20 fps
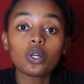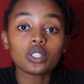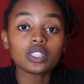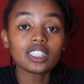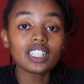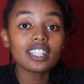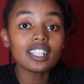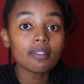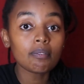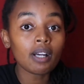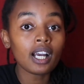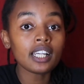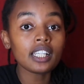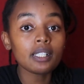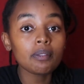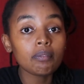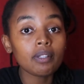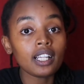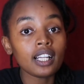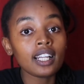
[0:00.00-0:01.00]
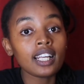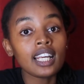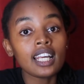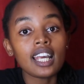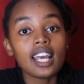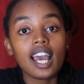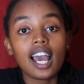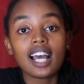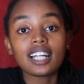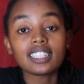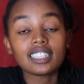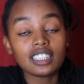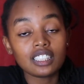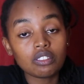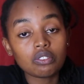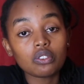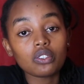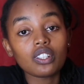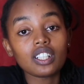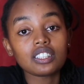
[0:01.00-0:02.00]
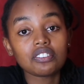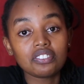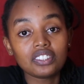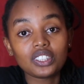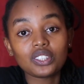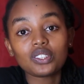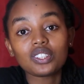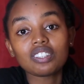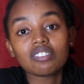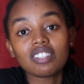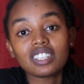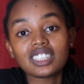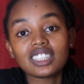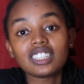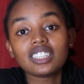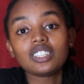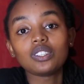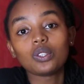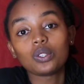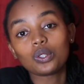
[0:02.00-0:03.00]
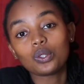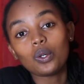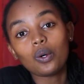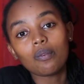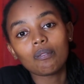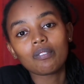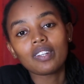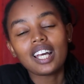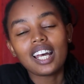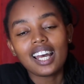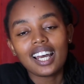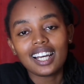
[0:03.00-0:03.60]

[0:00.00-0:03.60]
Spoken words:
or send them an email at info@finstockevarsity.com.